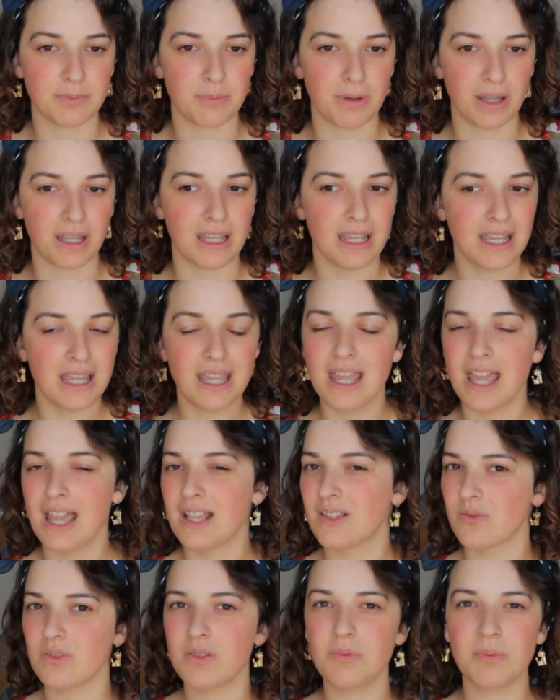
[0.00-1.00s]
but
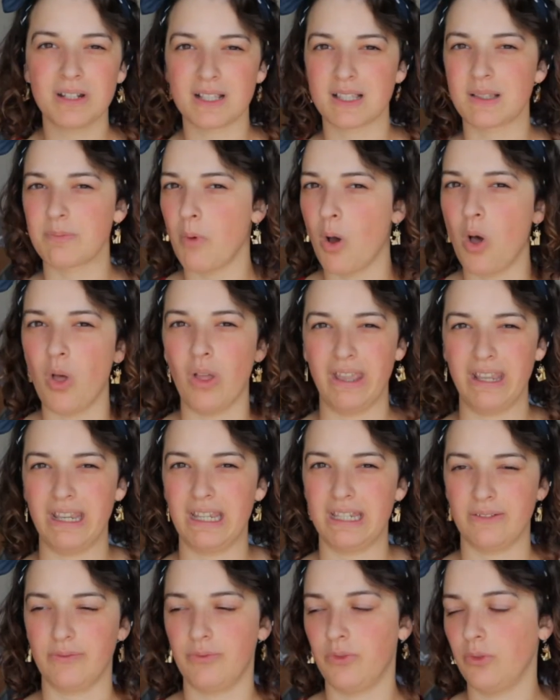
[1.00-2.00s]
it's only been a small
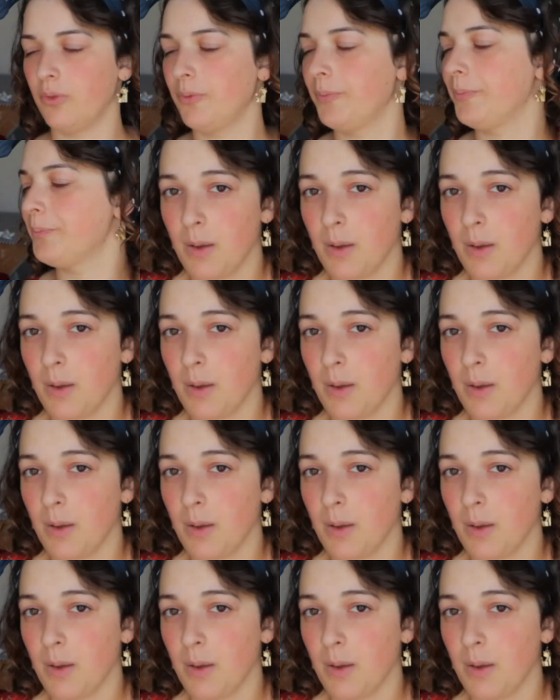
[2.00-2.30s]
handful.